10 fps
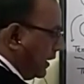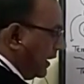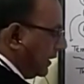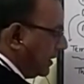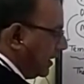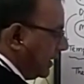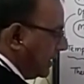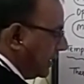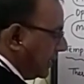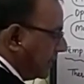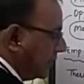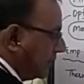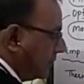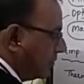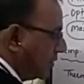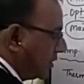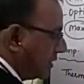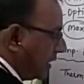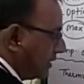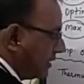80 degree
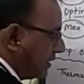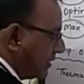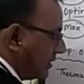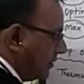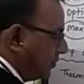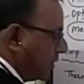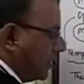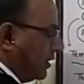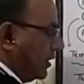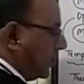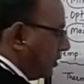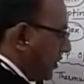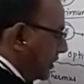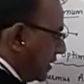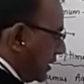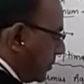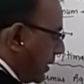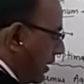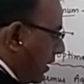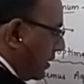Celsius. This is
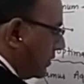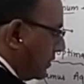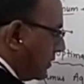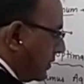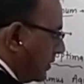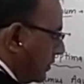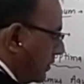because